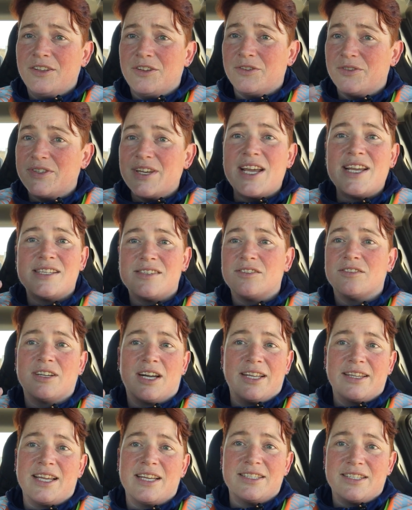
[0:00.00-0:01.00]
your days are
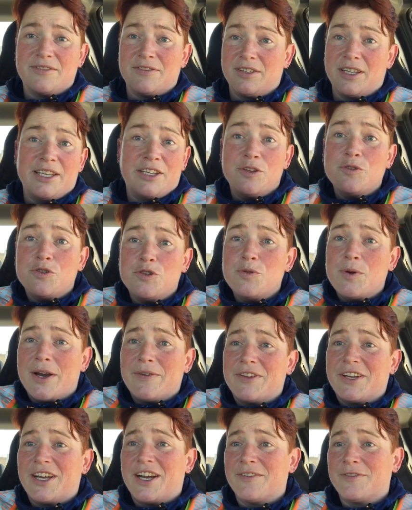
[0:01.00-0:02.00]
not that different. Like, you do
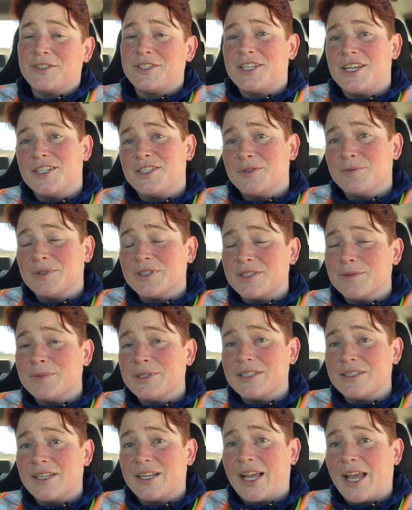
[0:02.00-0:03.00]
have the conversation where
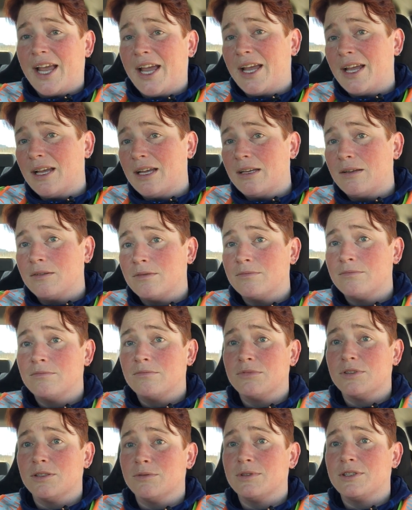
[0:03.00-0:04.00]
somebody's like, hey,
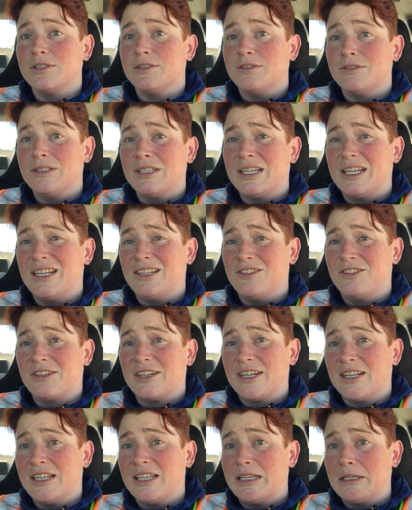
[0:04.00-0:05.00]
so what'd you do today? And you're
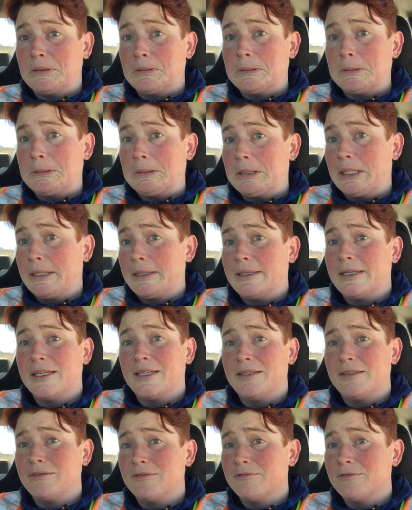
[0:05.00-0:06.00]
kind of like,
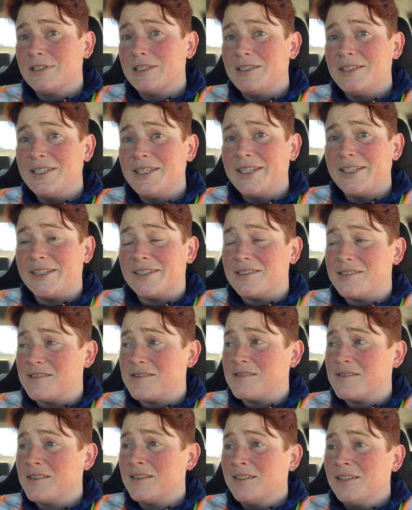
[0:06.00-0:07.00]
nothing really,
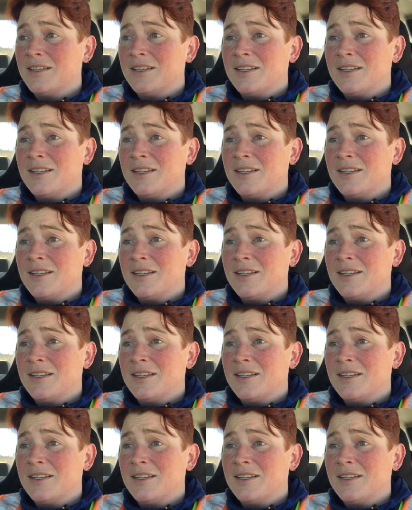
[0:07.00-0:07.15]
because